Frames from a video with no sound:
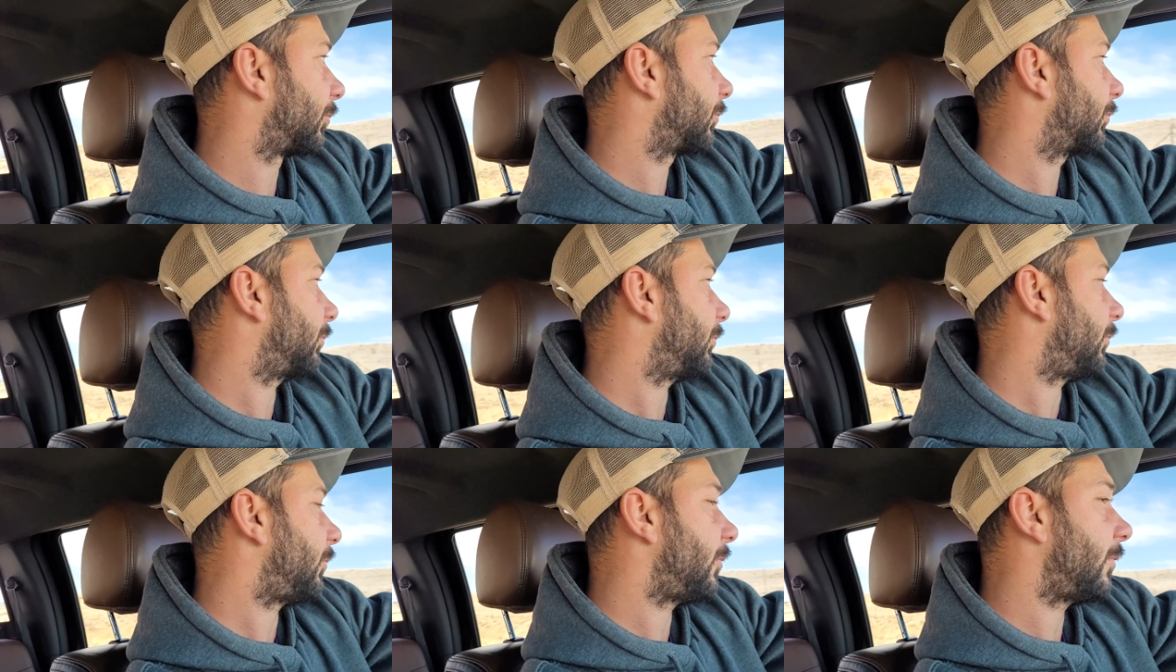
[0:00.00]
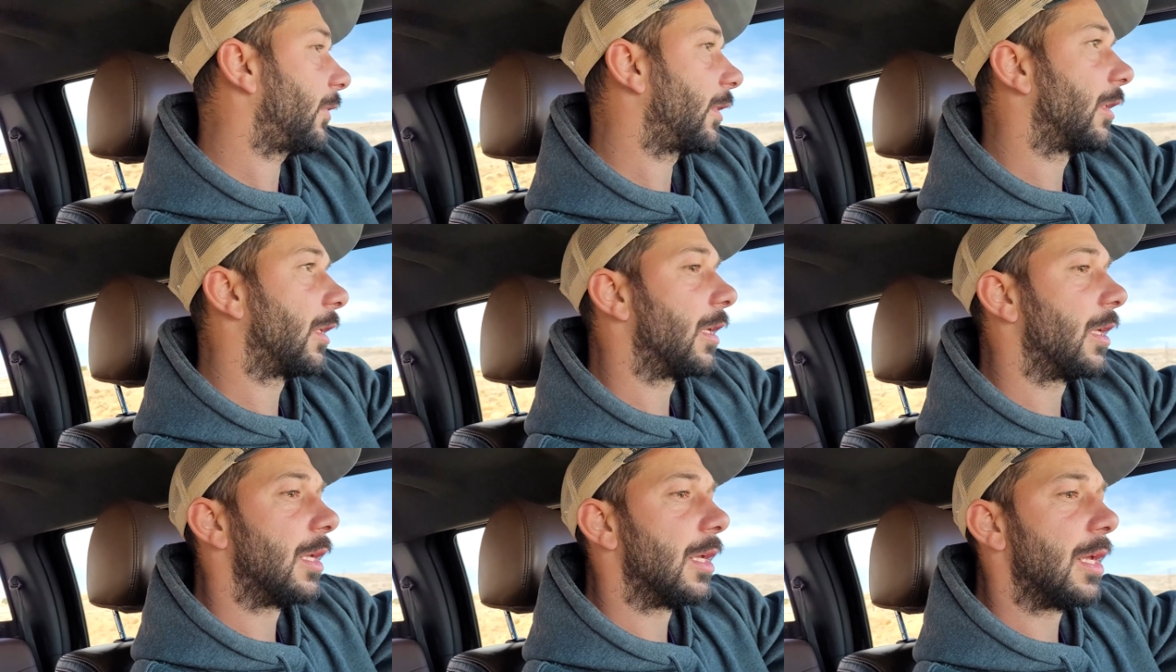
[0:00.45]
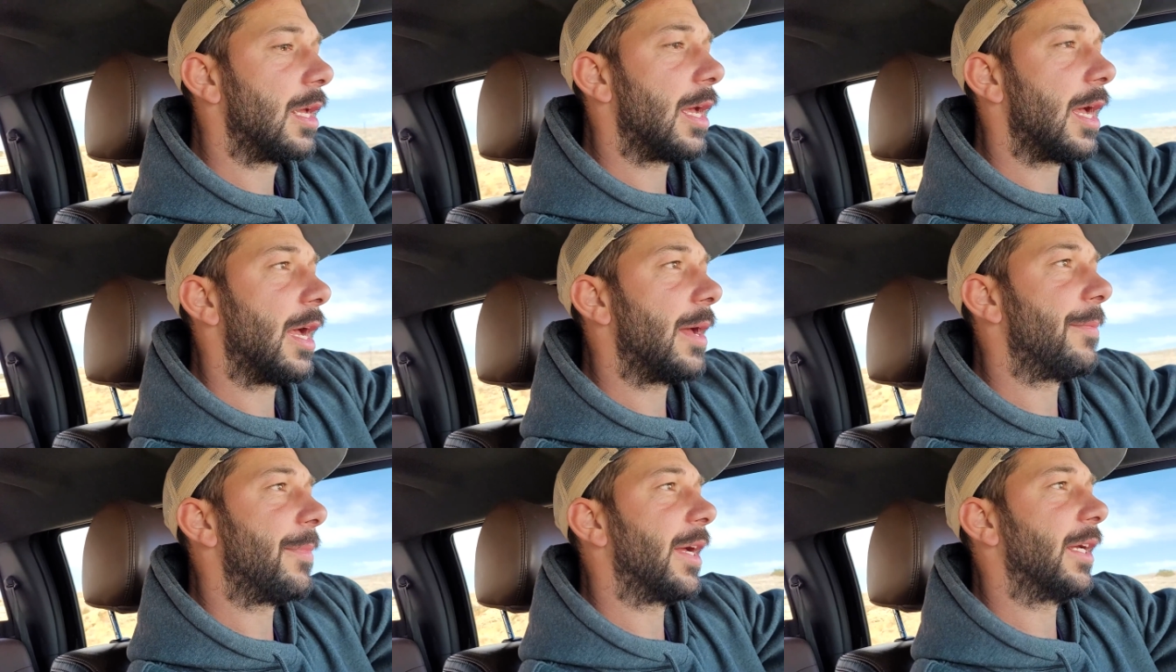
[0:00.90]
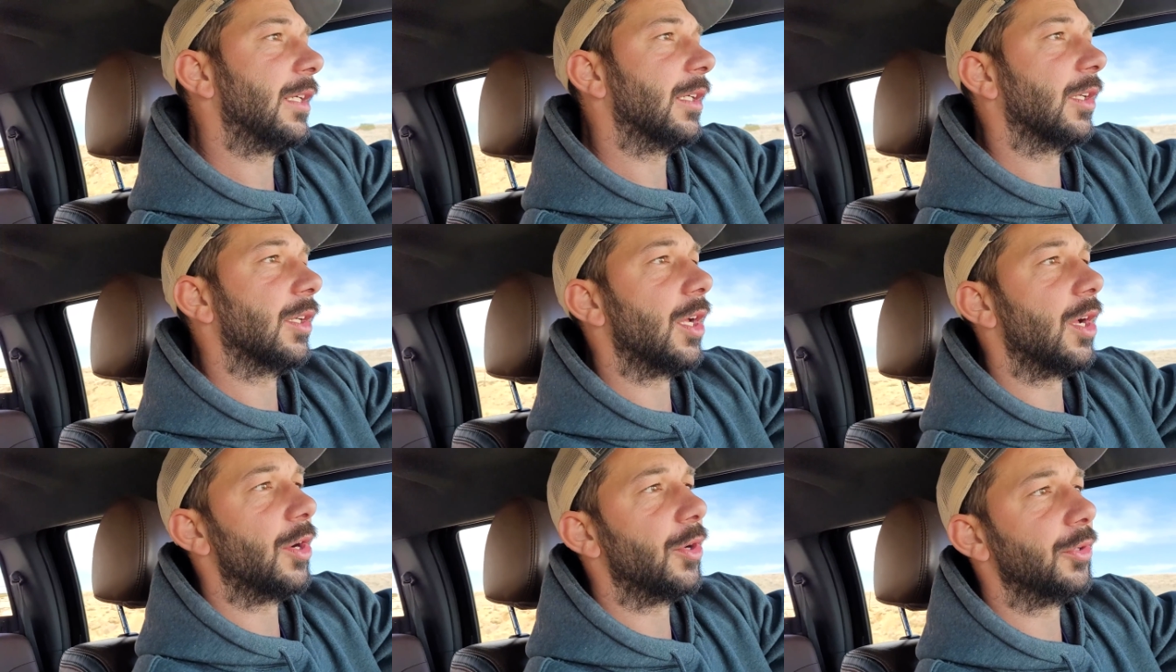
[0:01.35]
I might
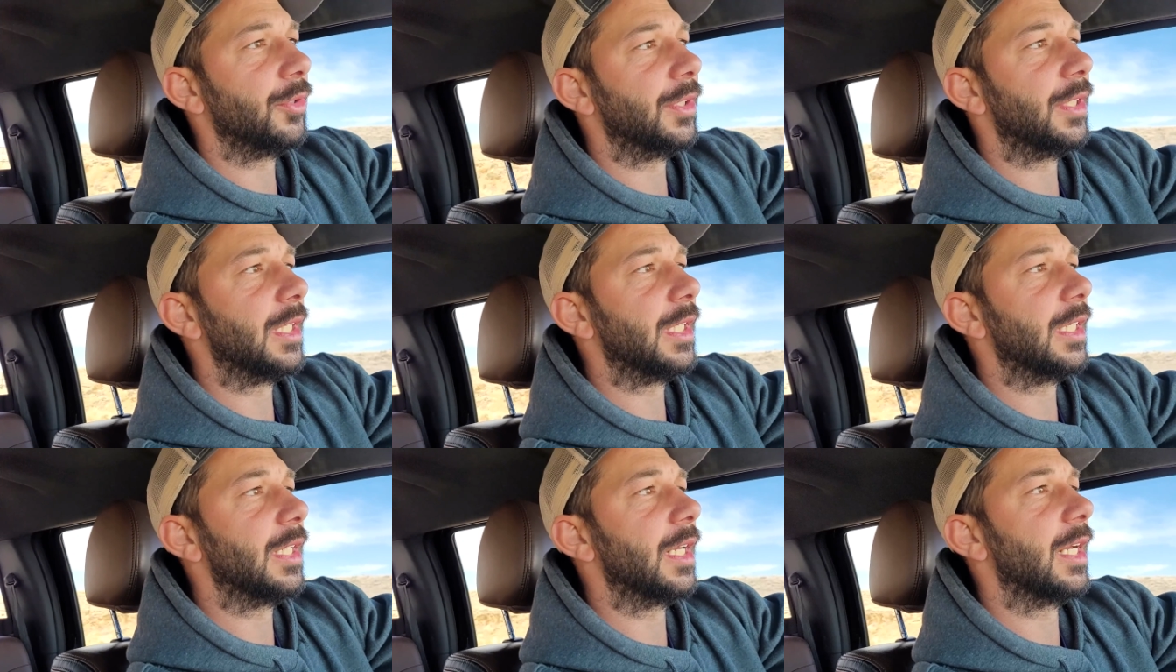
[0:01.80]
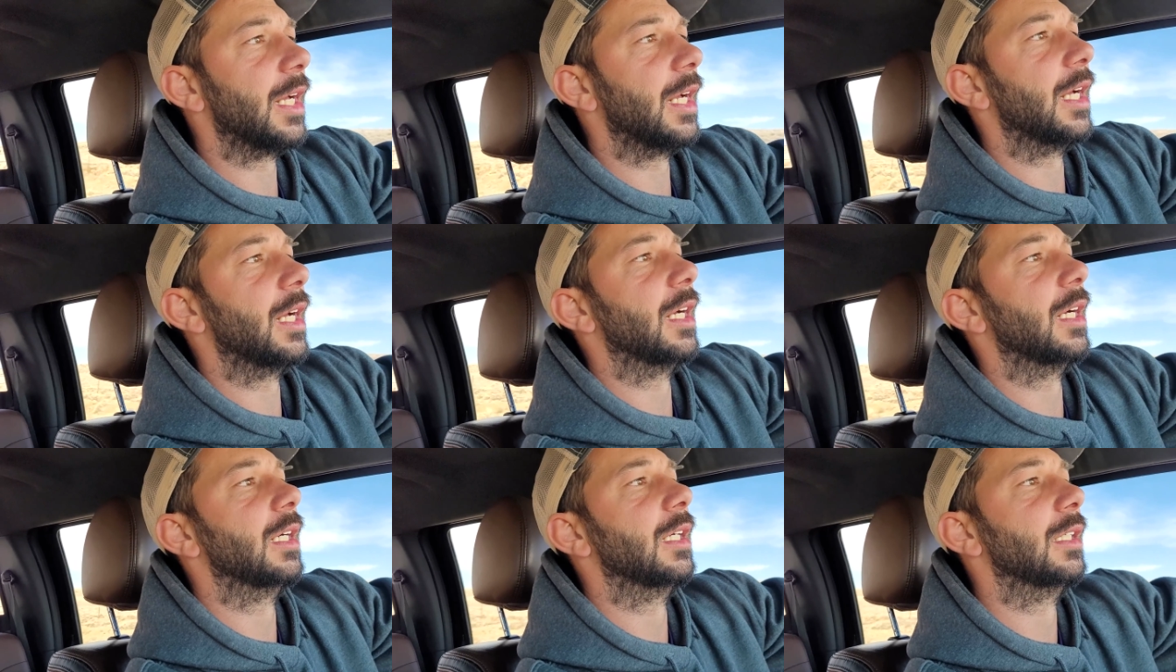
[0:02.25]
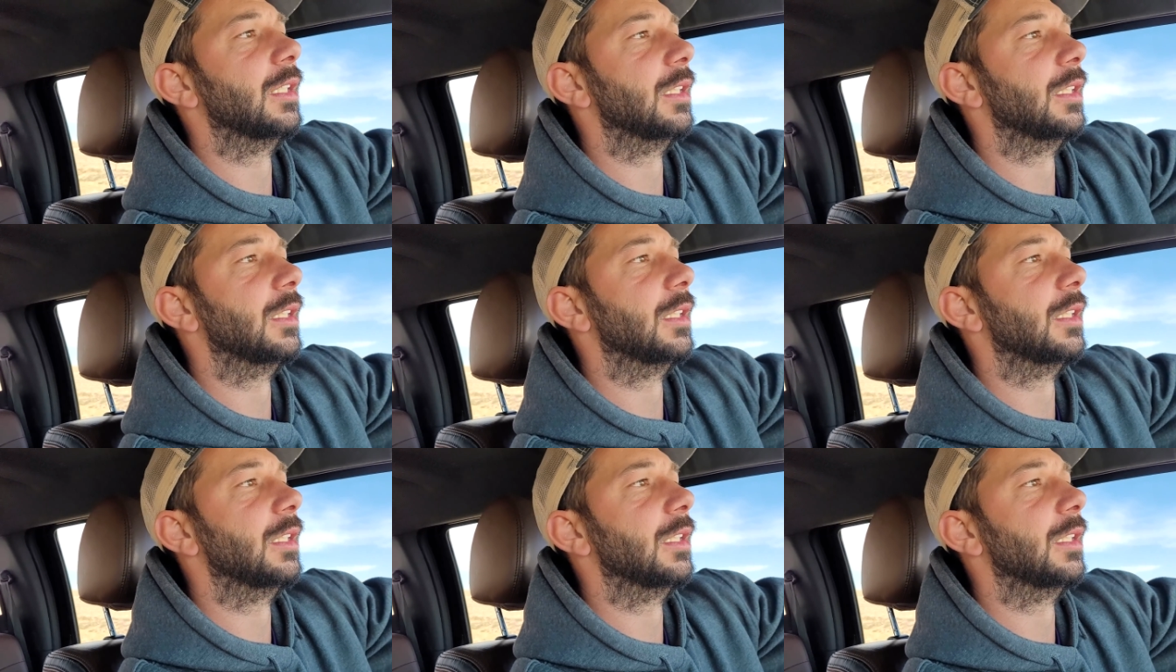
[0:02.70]
load the uh,